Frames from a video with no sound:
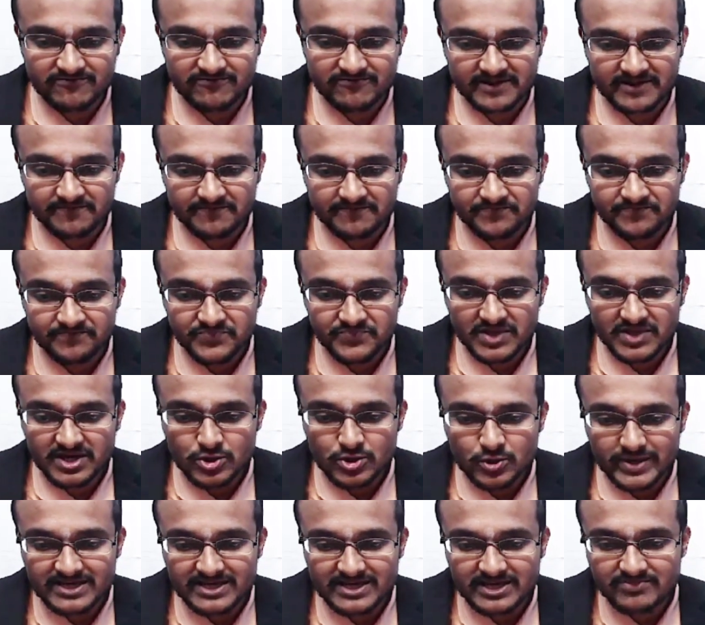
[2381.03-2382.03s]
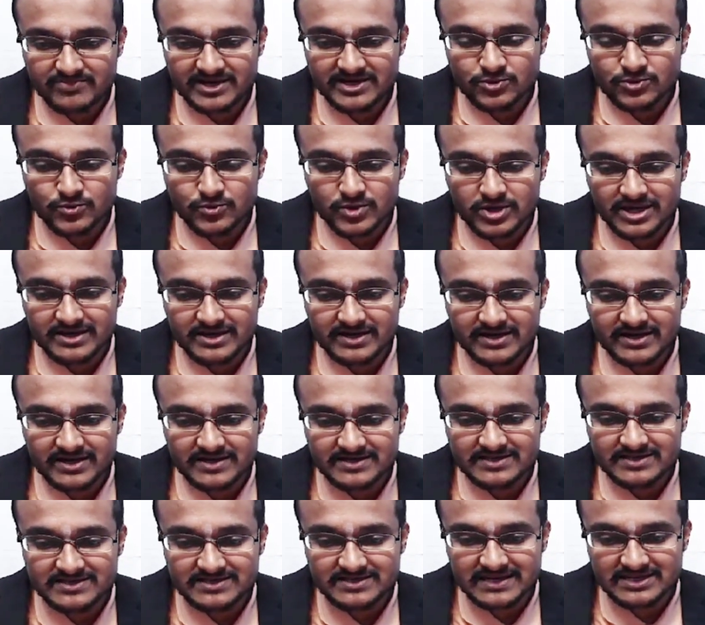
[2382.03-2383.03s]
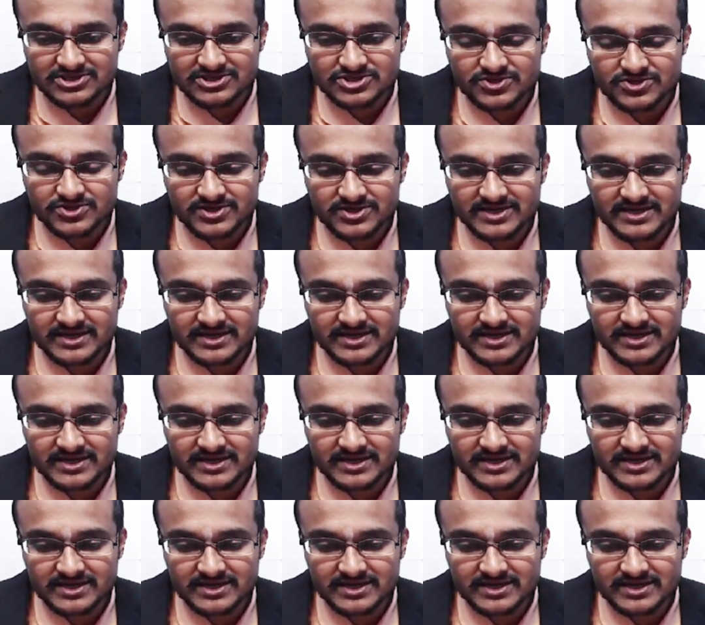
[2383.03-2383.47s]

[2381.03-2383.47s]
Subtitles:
20 by 200 is actually